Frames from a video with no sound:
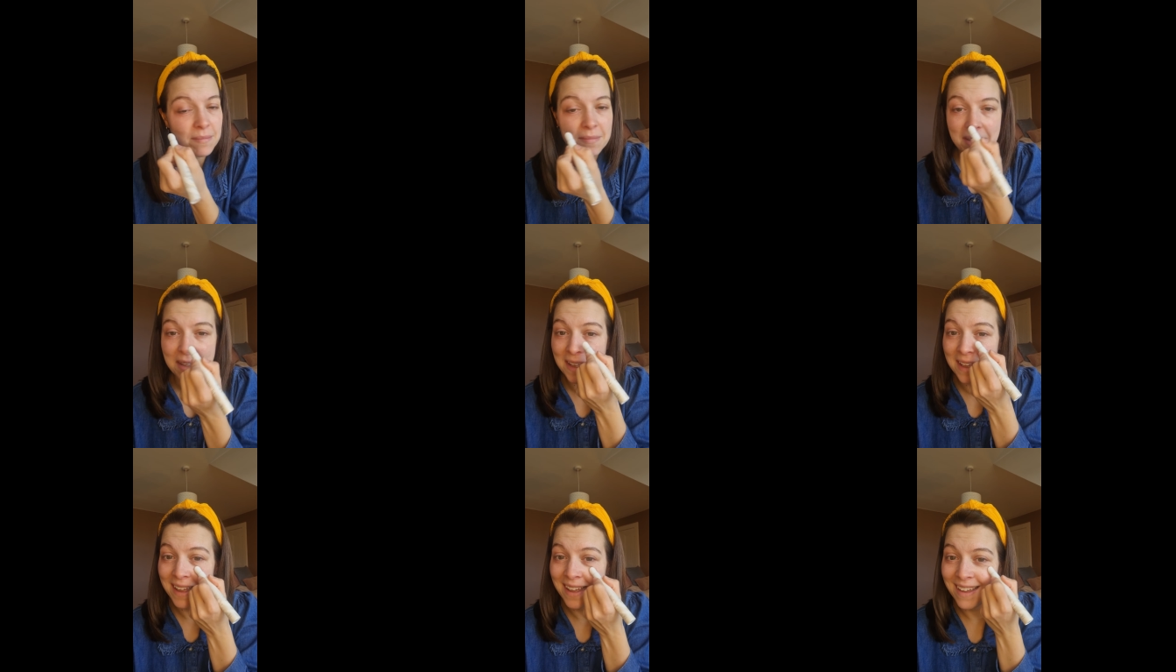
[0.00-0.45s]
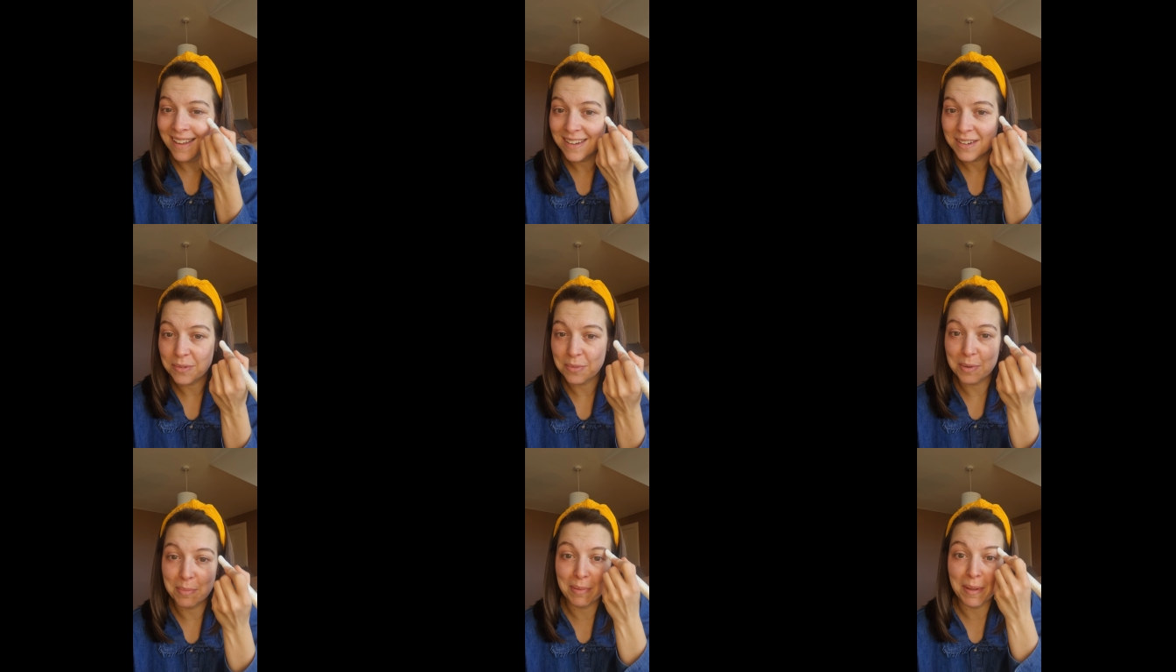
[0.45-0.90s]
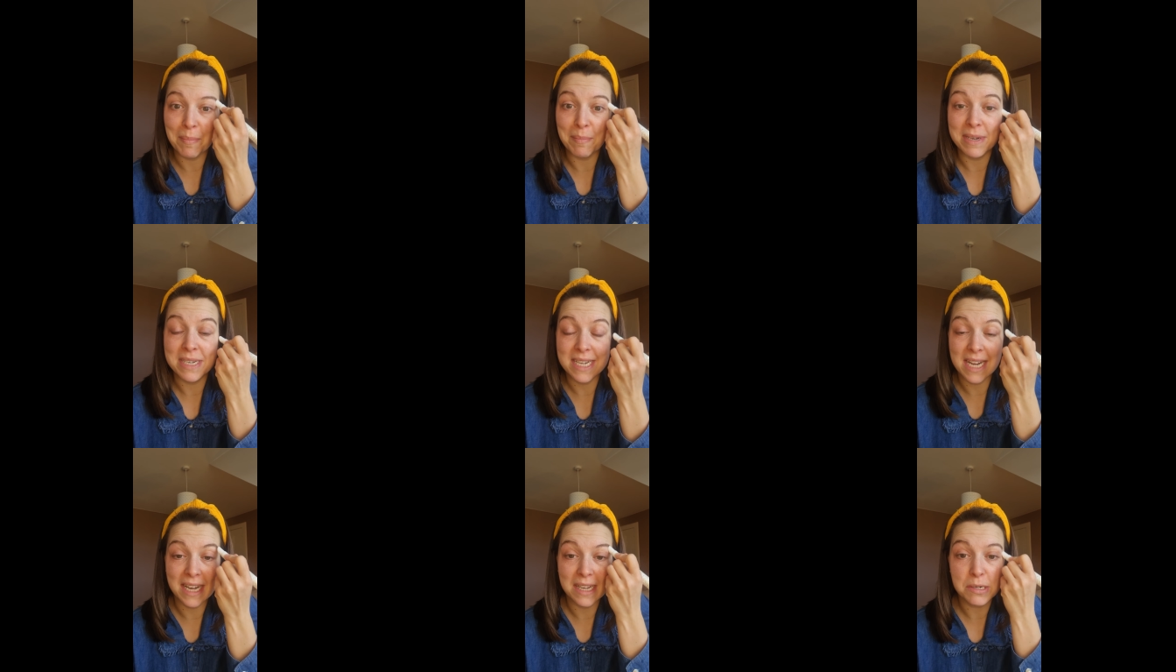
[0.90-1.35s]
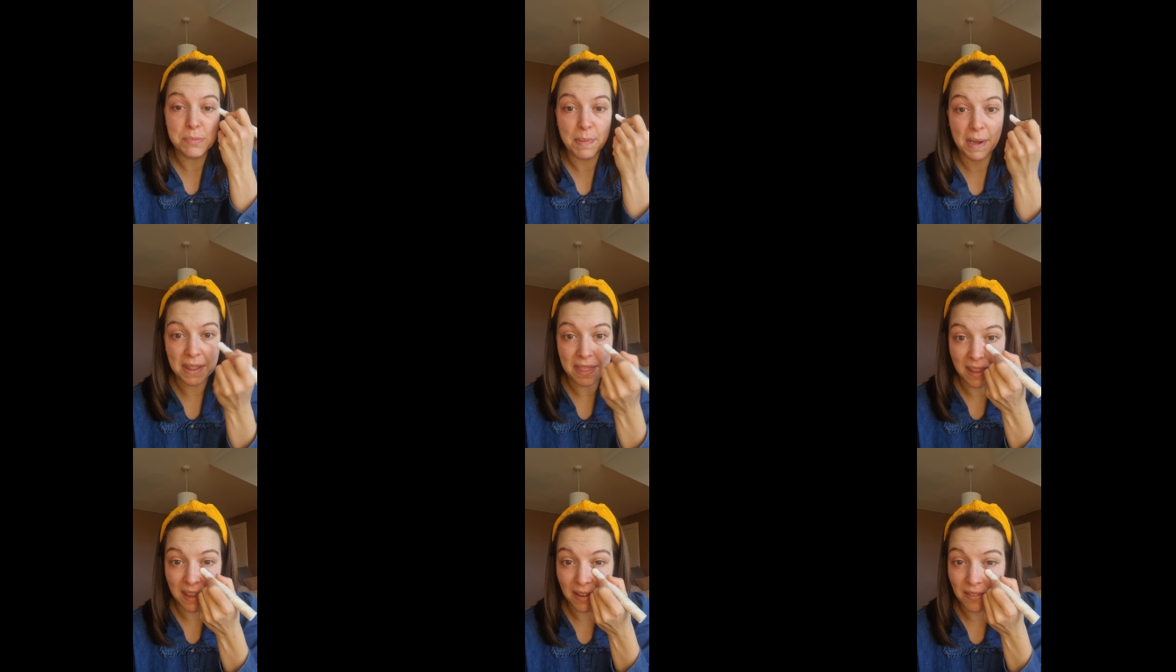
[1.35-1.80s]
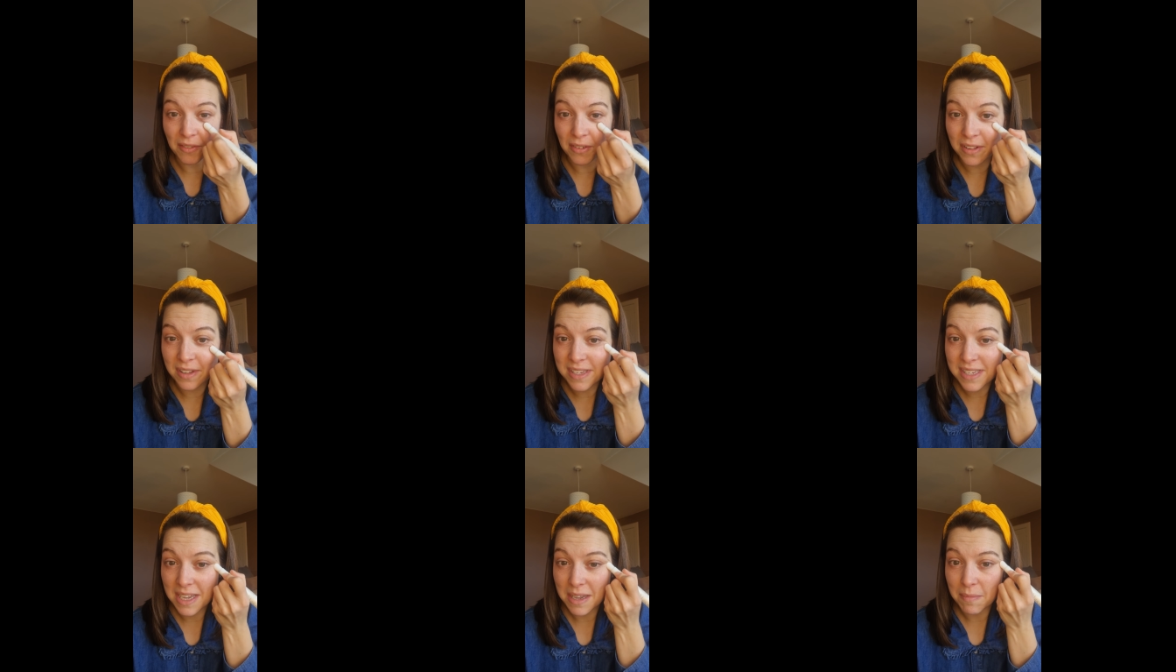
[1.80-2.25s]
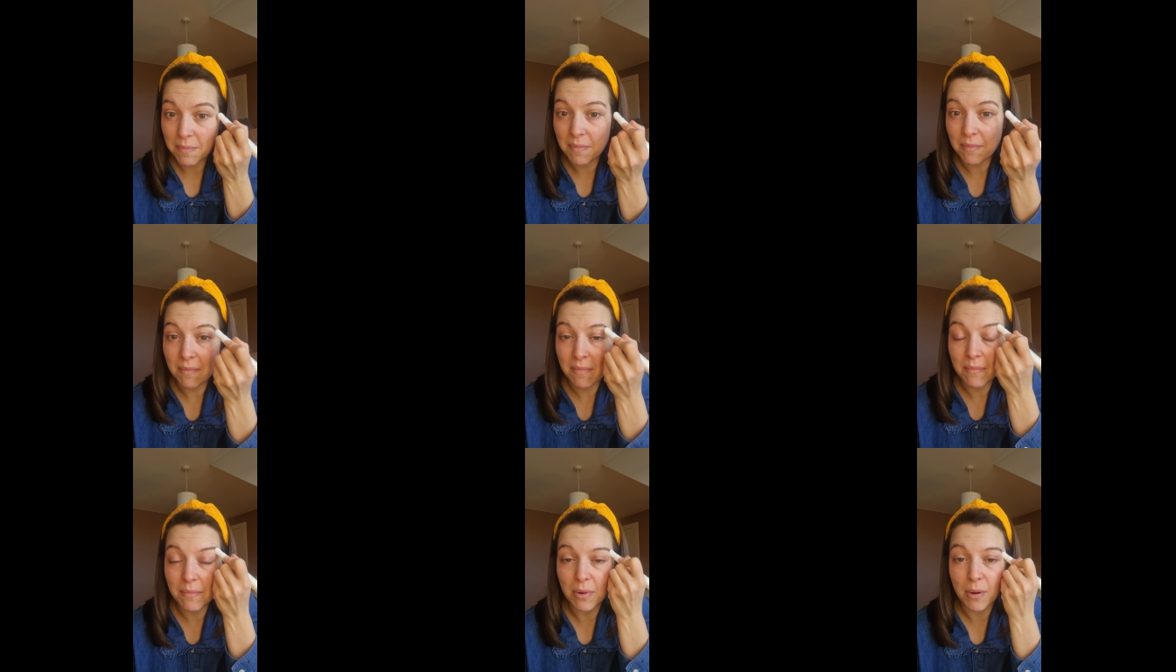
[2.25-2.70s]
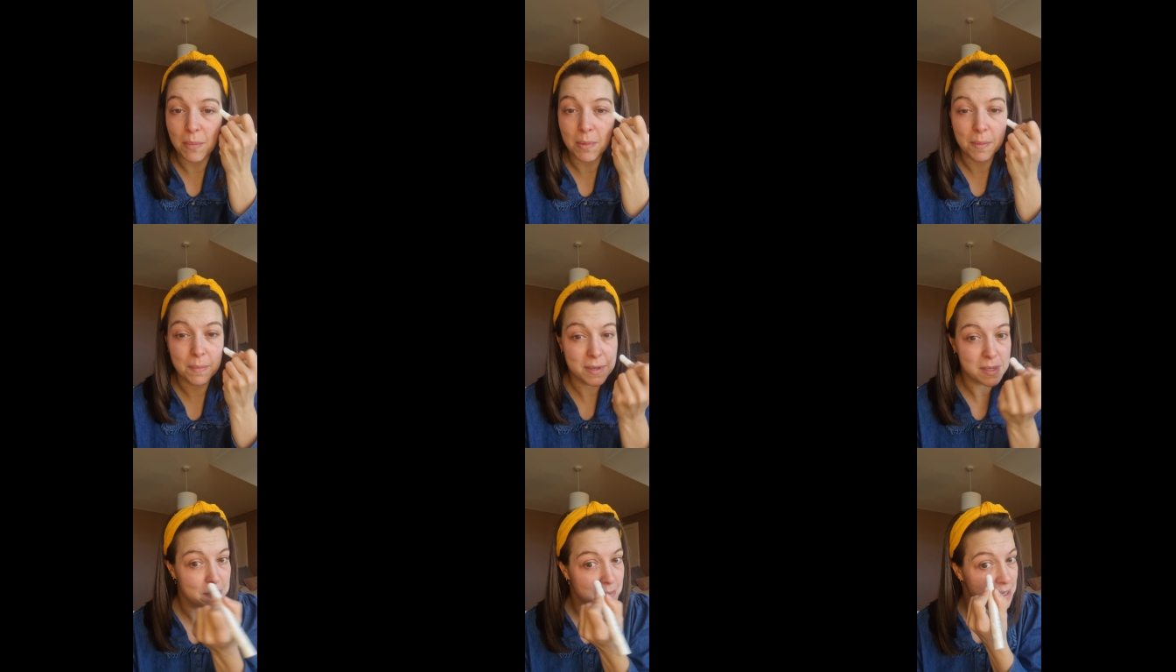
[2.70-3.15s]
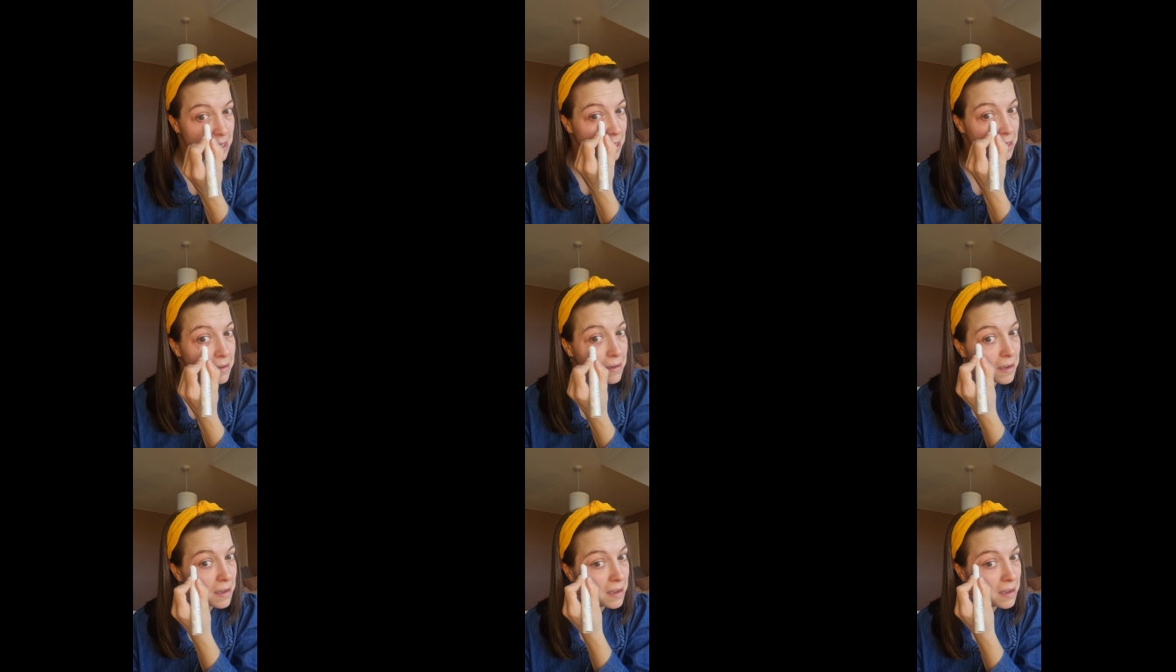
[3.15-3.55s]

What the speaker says: I don't want to blame my dad, but I think I've got the same problem as my dad